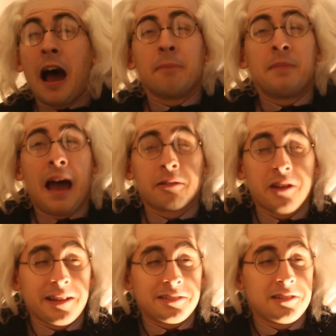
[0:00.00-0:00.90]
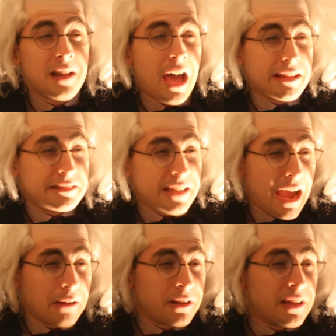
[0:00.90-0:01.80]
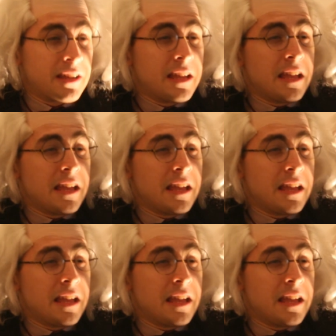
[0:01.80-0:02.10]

I'm now going to lie down.